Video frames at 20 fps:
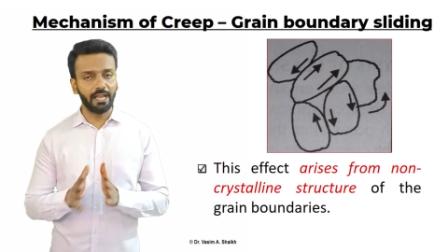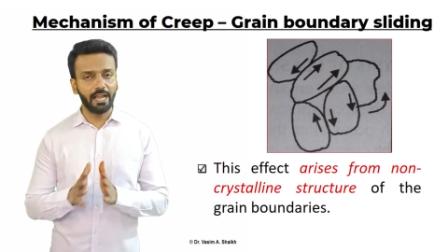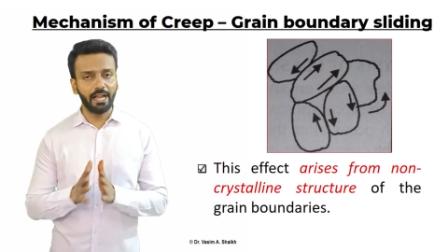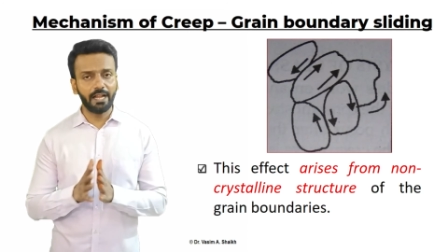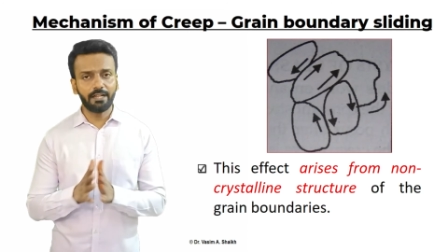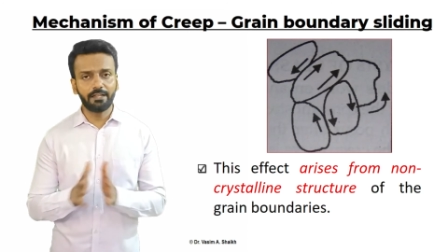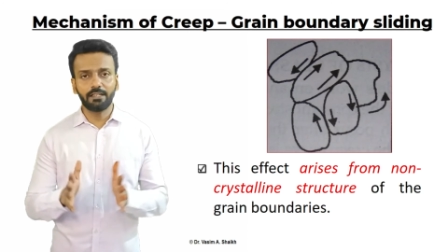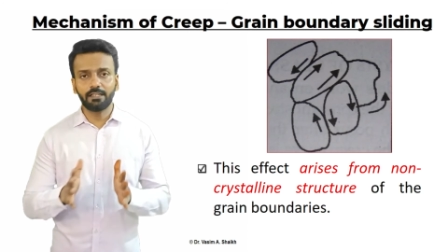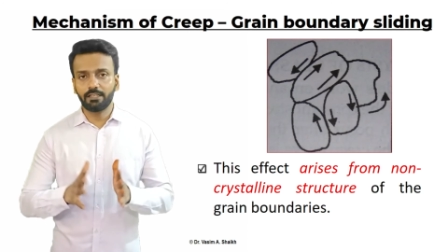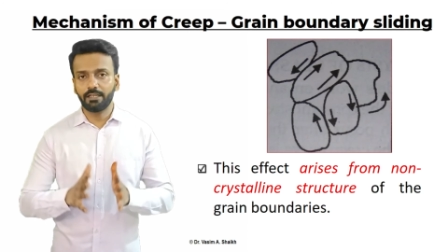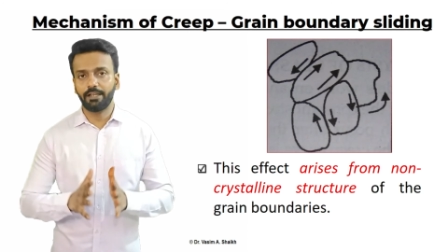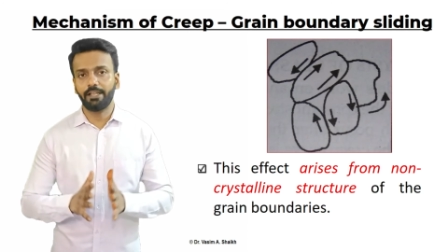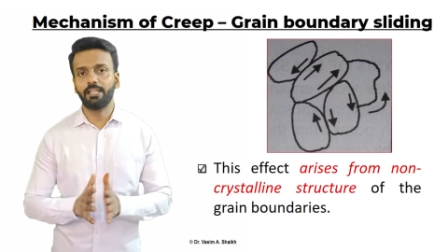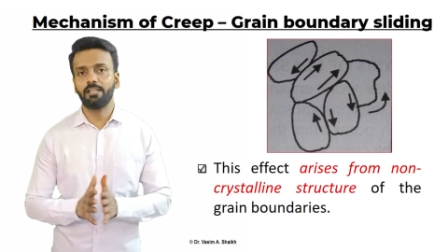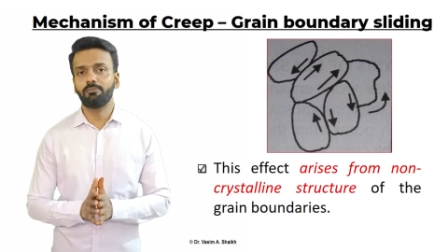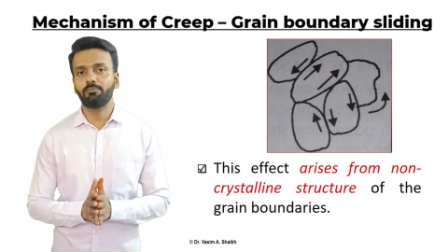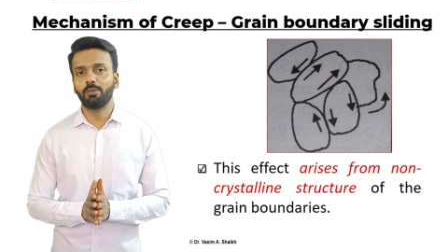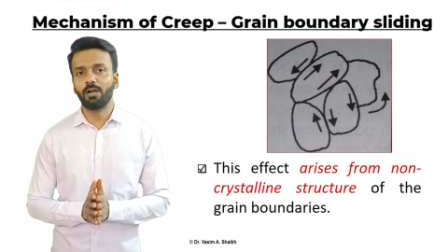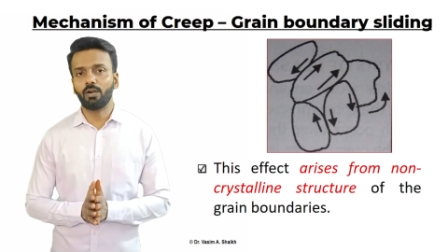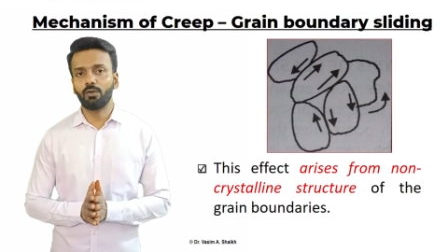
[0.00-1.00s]
at the
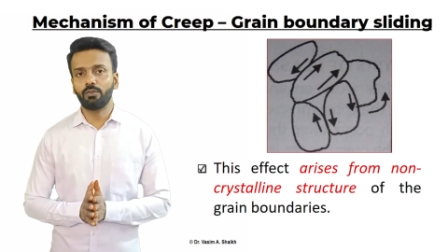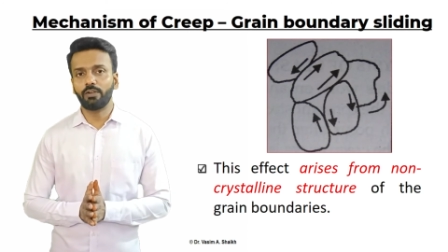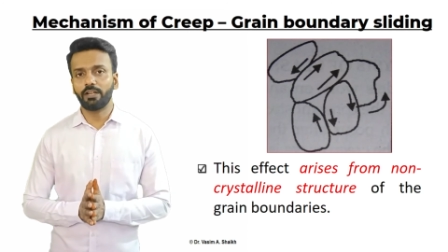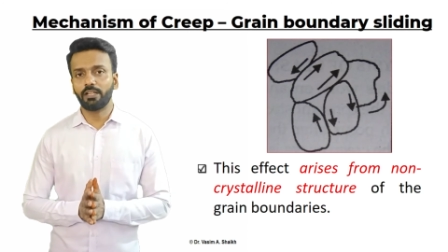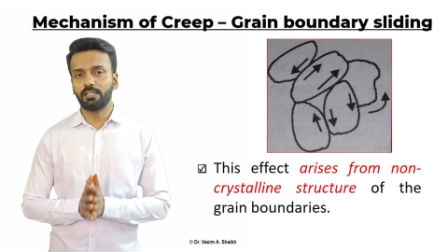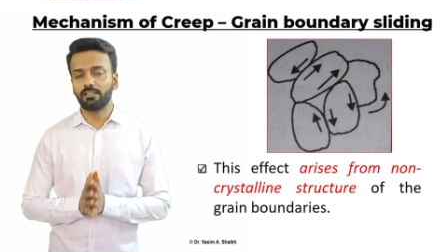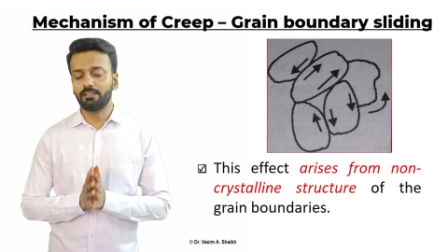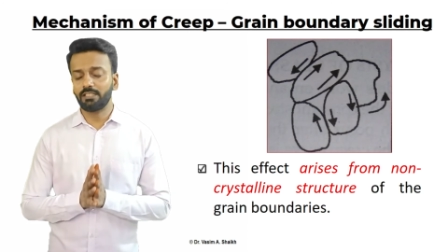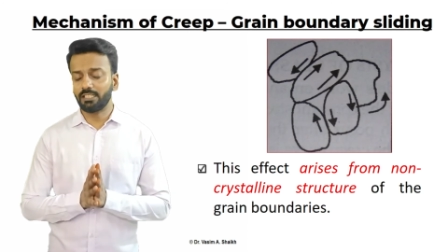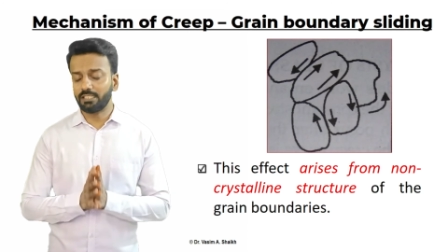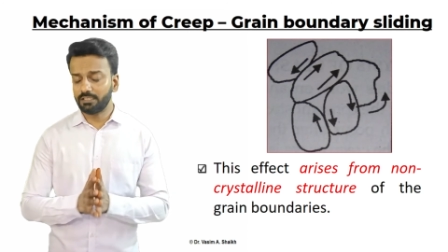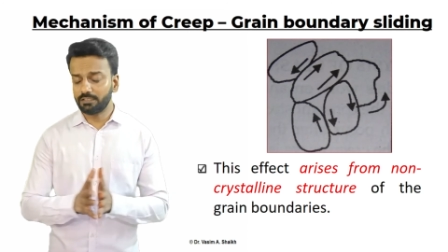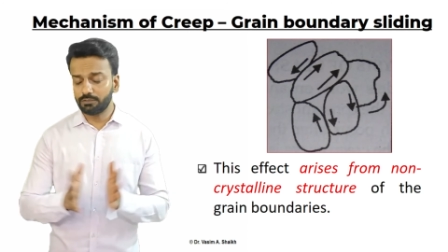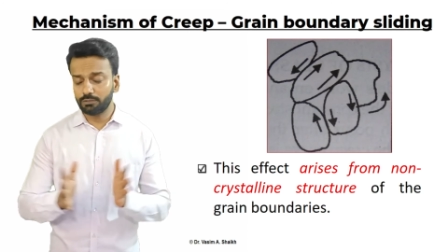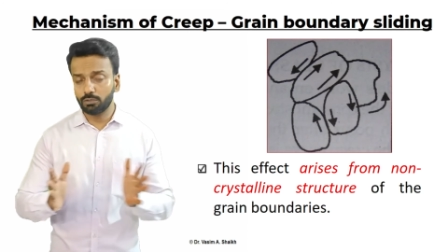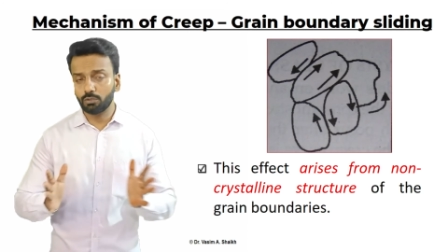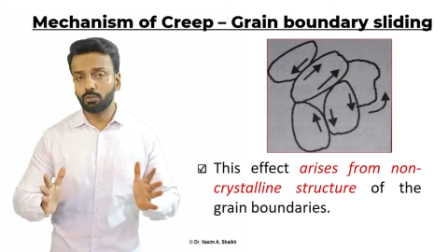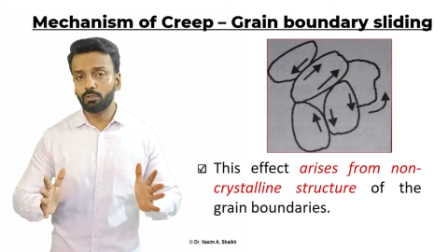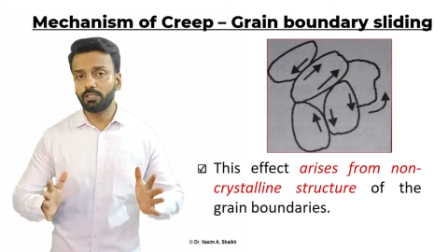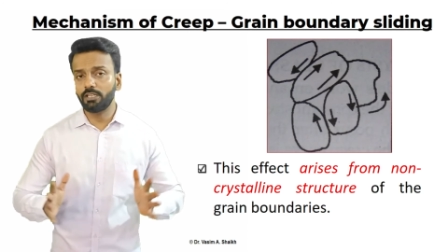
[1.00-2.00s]
grain boundary there is
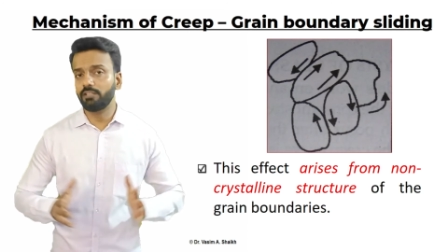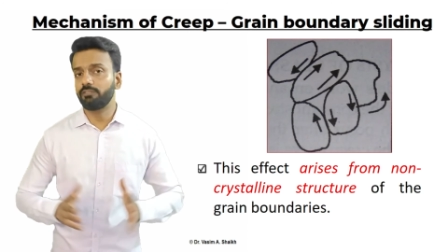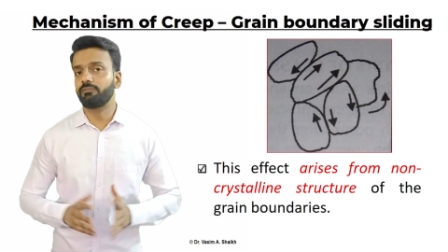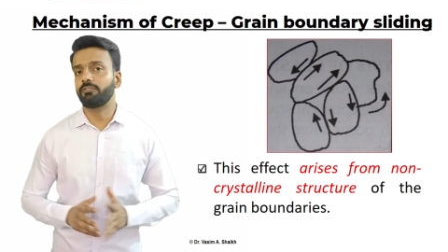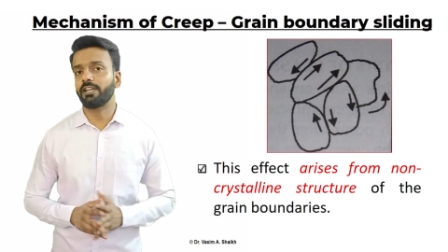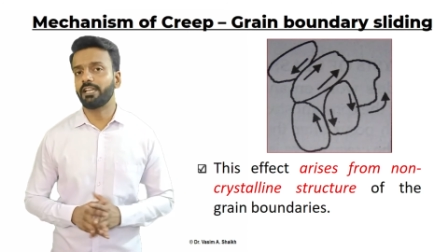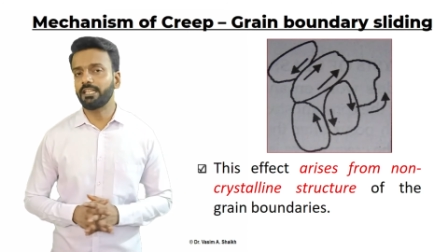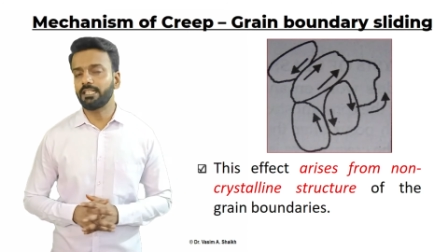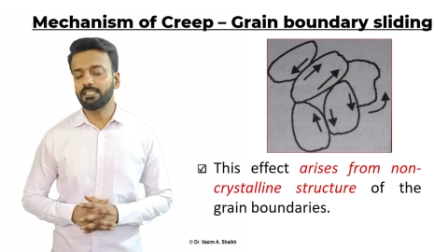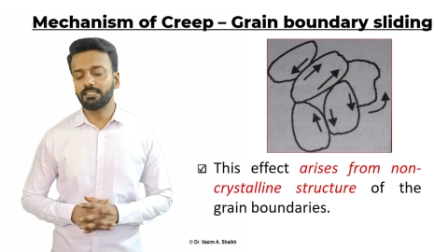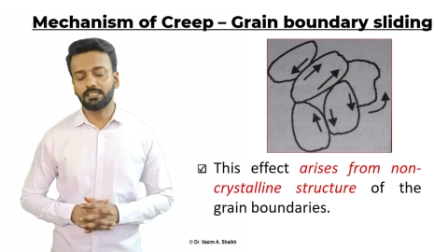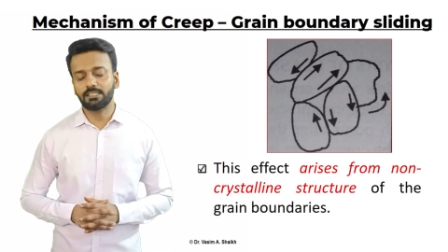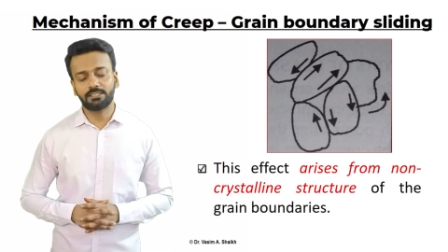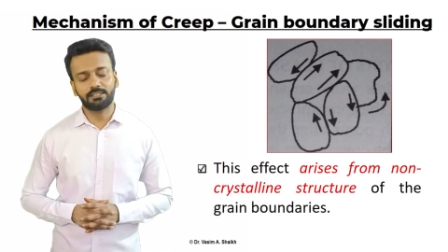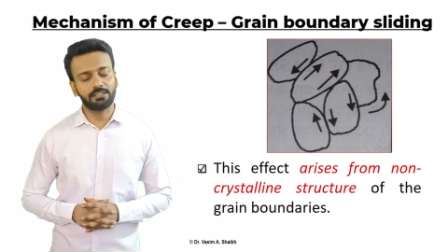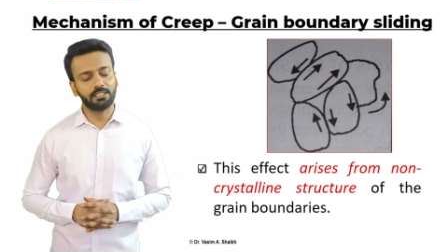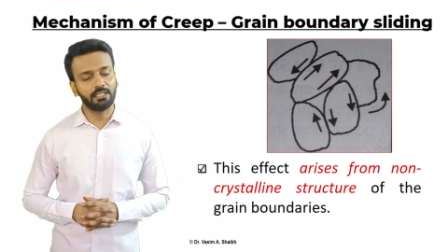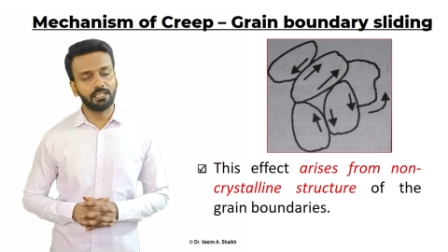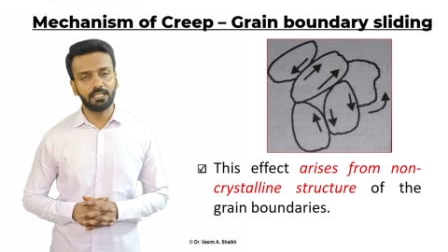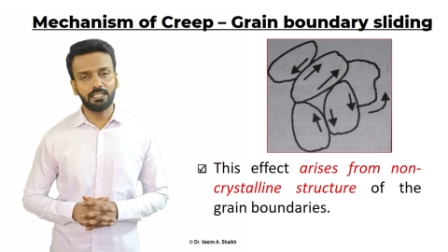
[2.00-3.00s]
no defined
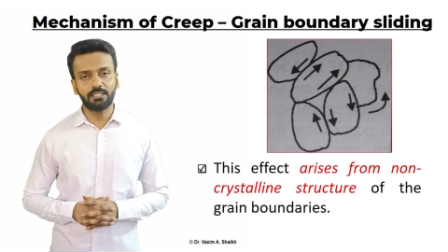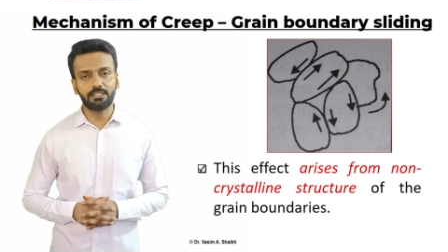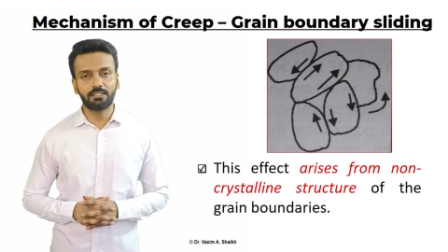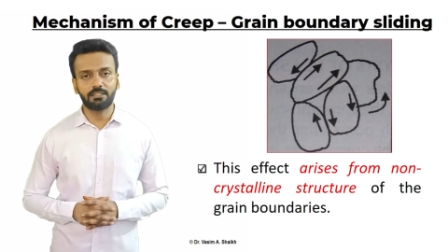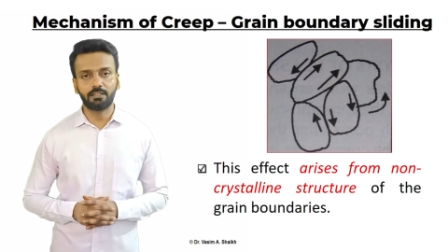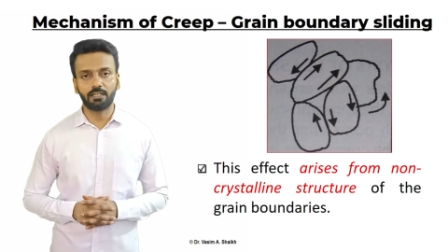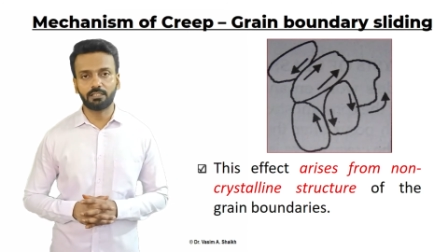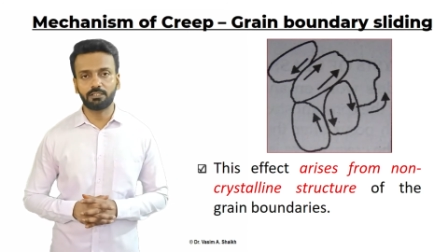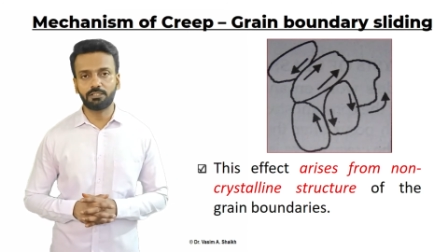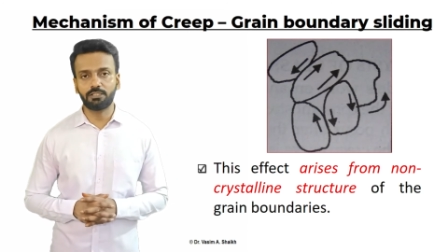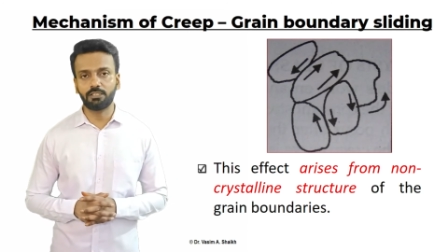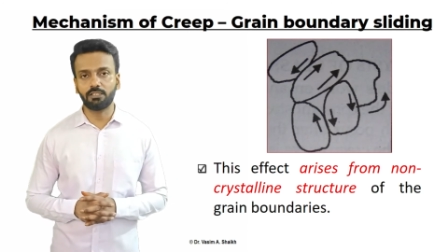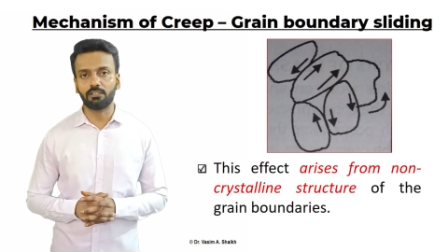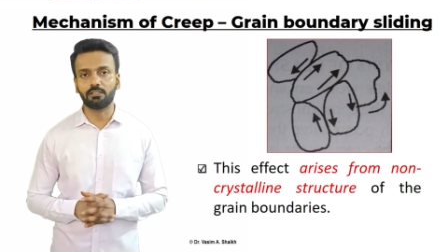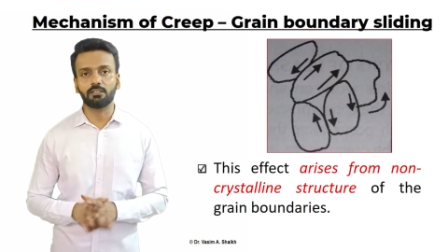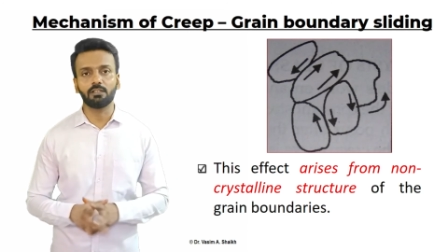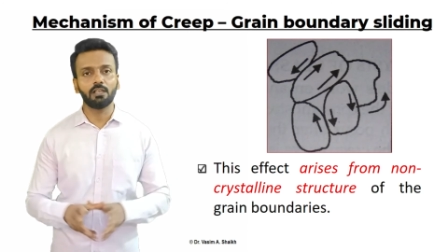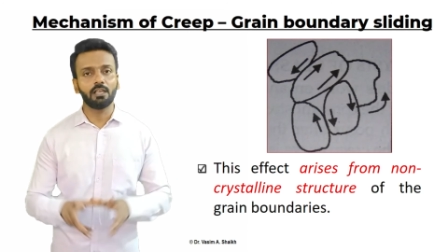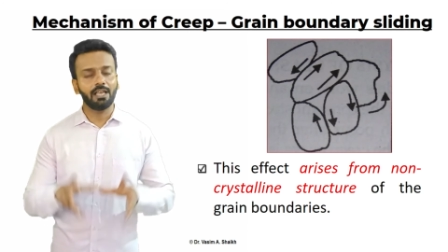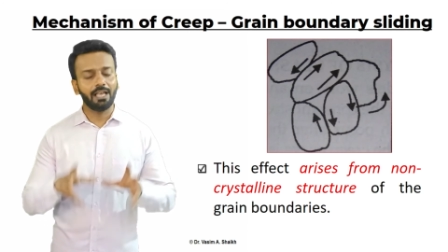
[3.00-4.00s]
crystalline structure,